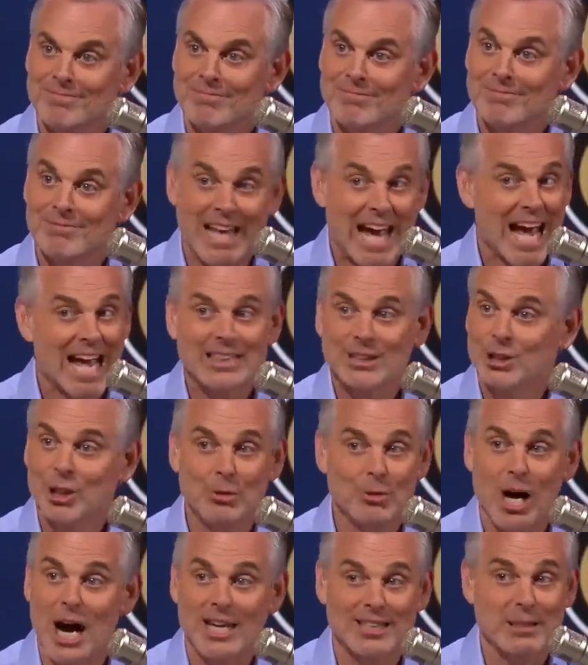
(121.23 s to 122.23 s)
That's who
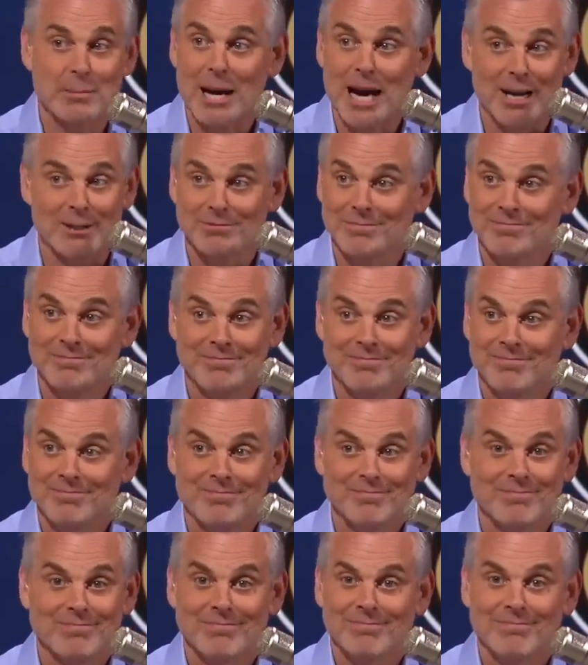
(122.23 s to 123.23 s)
knocked him out.
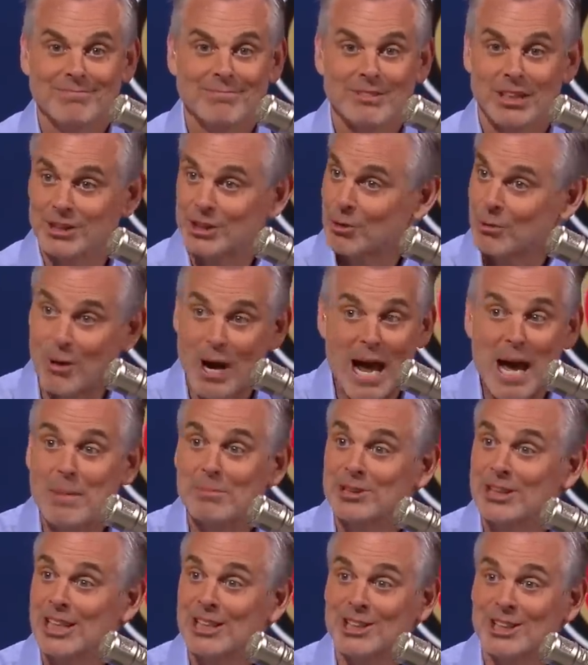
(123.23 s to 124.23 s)
It was the Rams
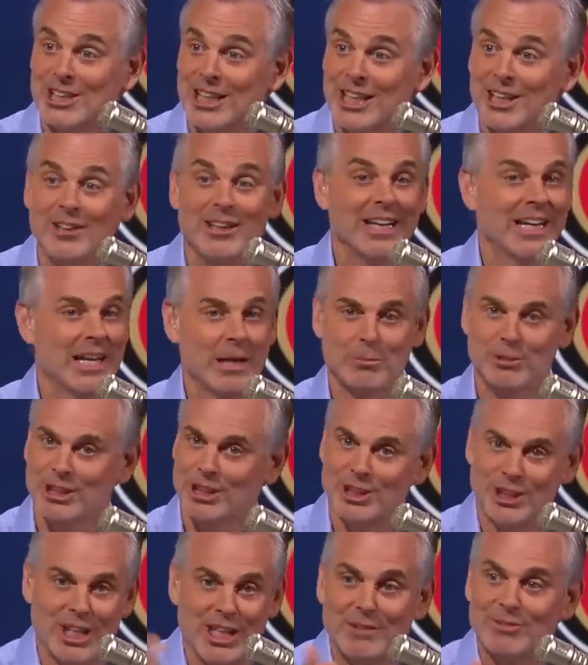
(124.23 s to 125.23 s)
this year, and it was the
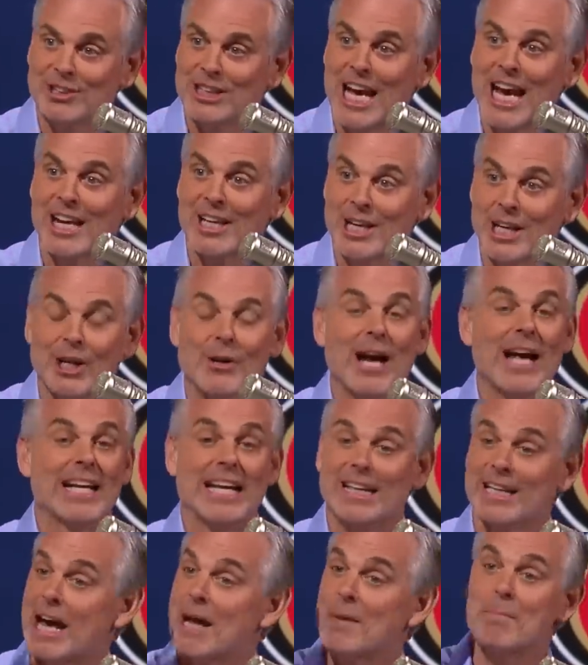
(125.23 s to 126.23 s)
Chiefs that year, and he
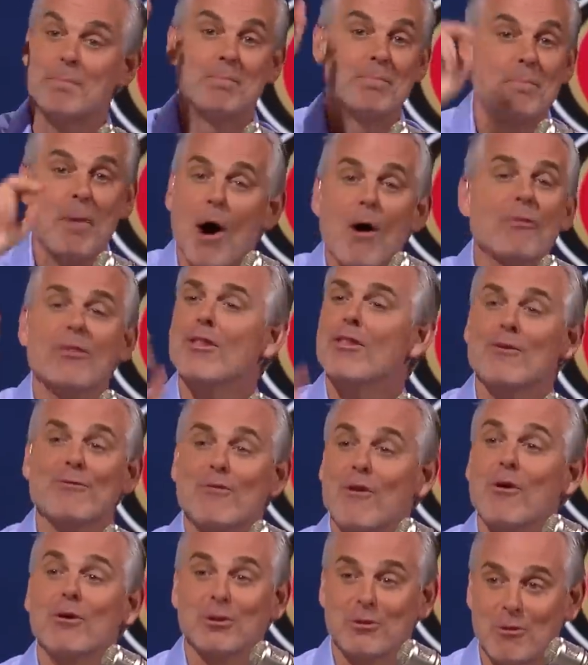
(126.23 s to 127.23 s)
led both in the
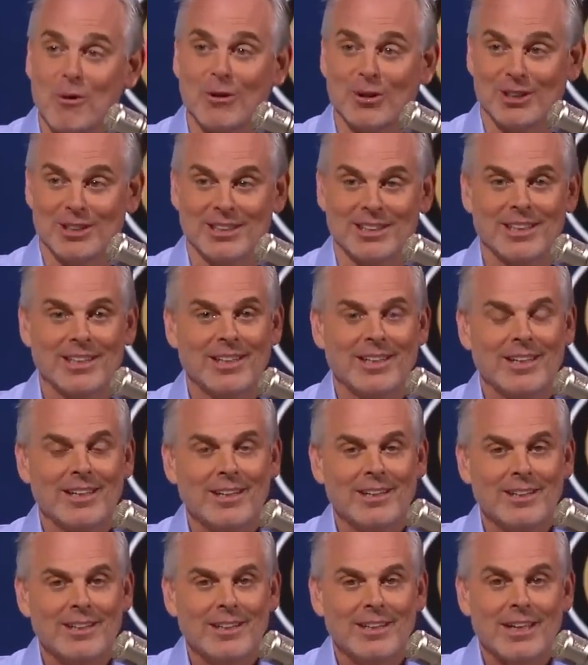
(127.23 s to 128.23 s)
fourth quarter.
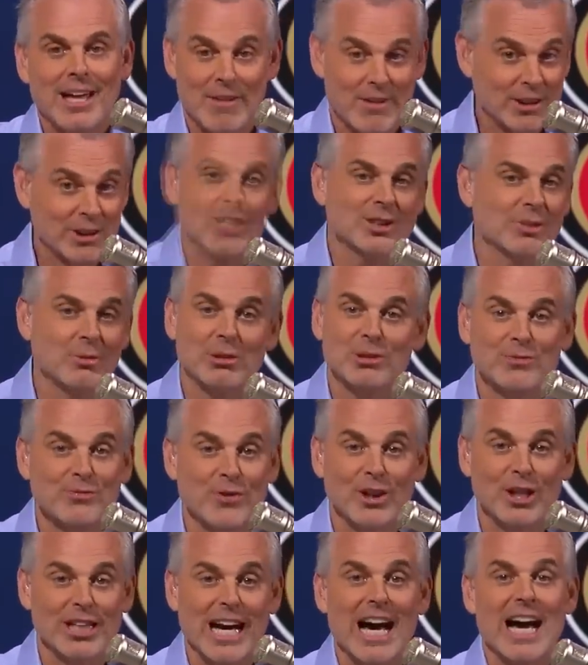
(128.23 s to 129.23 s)
And this roster is
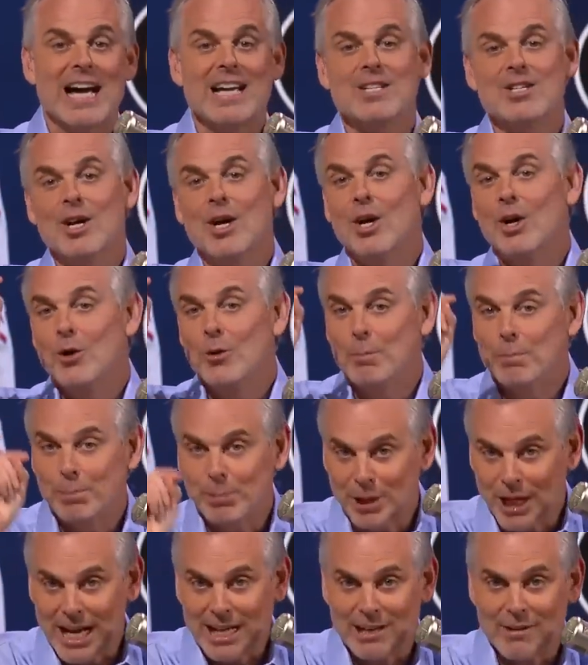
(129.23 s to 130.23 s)
full of guys who
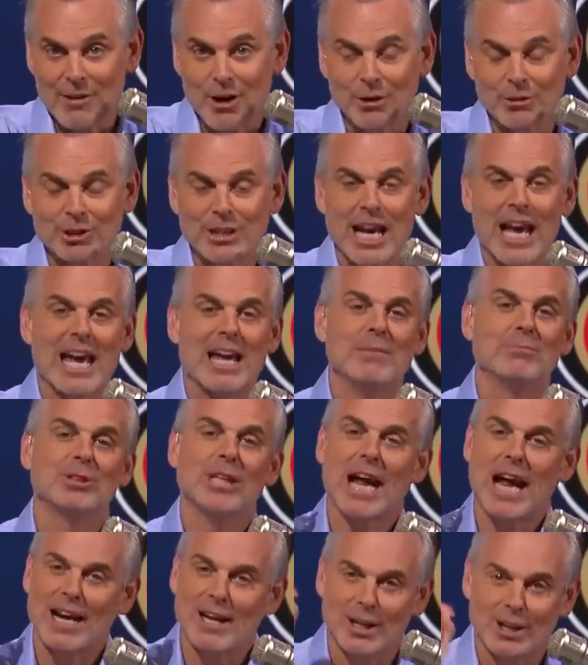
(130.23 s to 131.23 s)
played in those
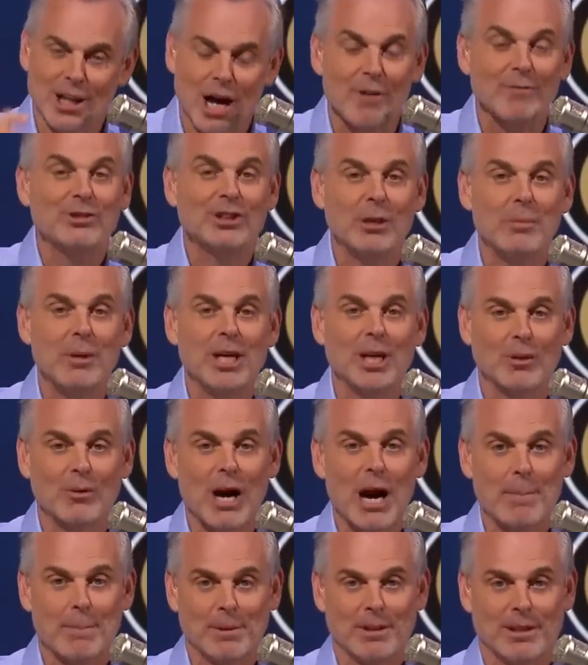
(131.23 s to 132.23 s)
games and love Jimmy
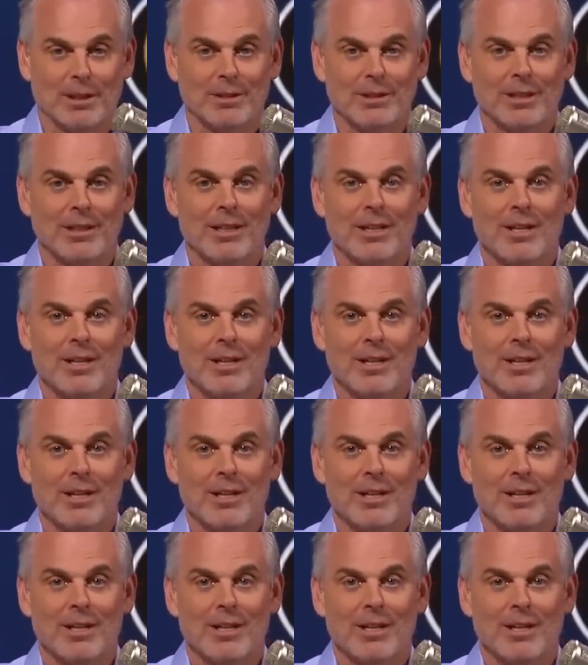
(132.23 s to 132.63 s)
Garoppolo.